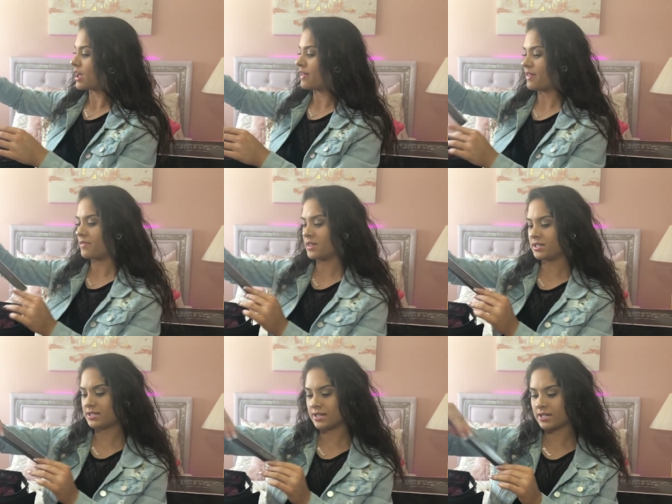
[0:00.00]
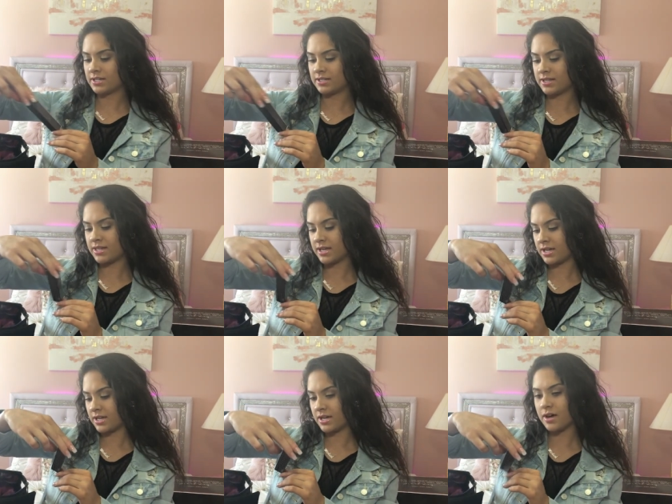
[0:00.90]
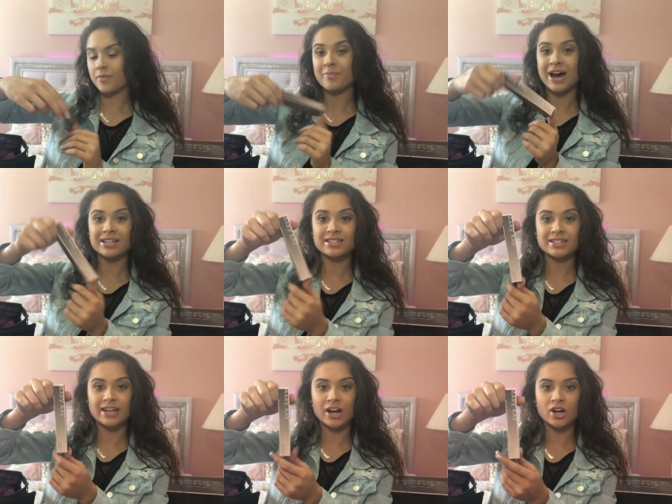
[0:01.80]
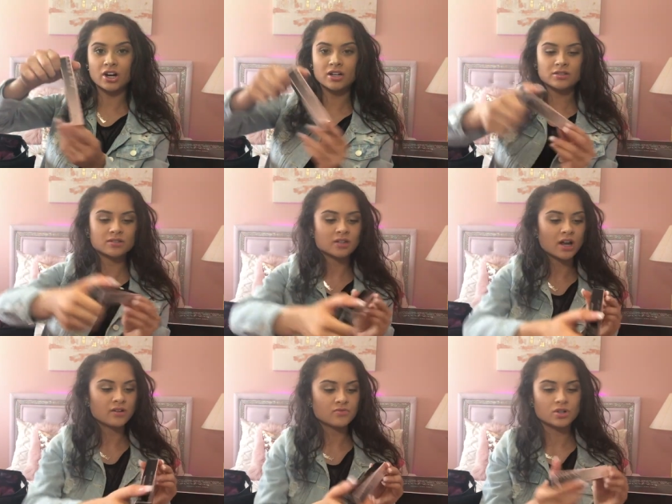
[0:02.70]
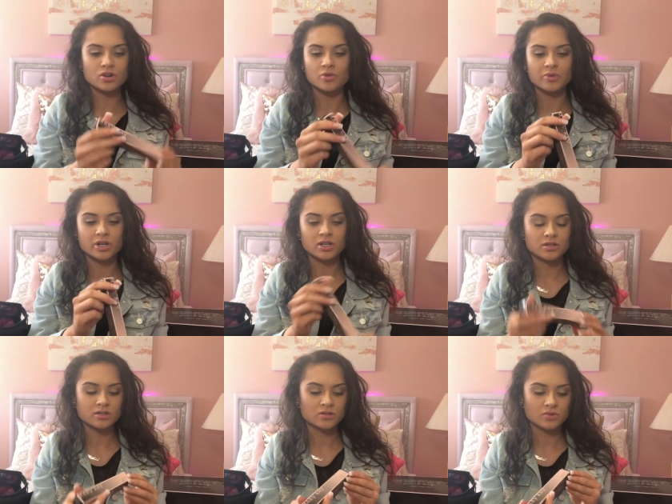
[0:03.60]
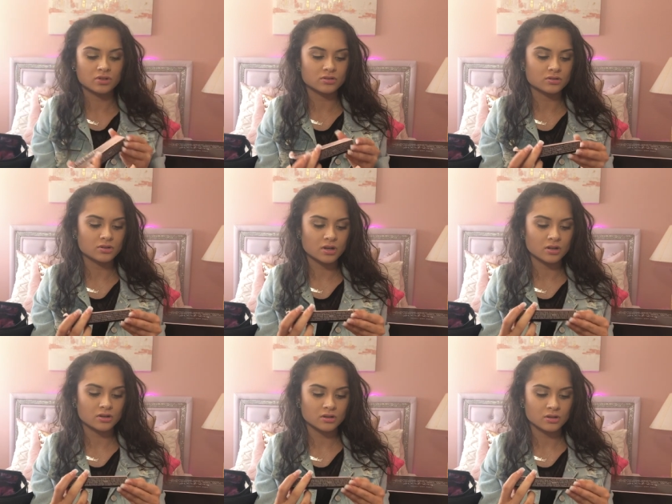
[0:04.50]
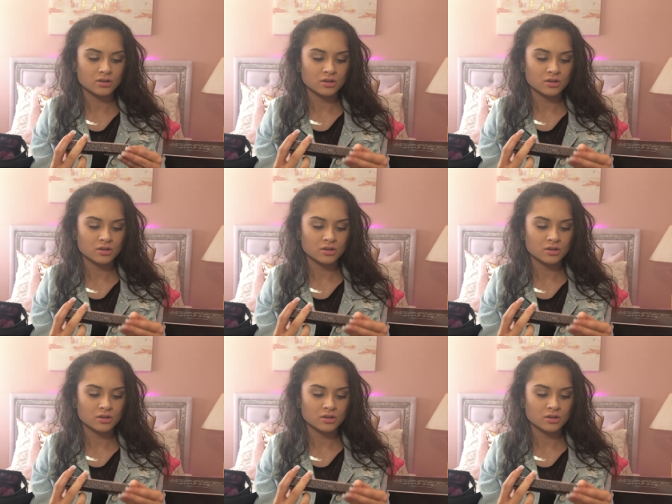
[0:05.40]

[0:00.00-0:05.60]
And then this is the mascara. I kind of want to open it and see what it looks like.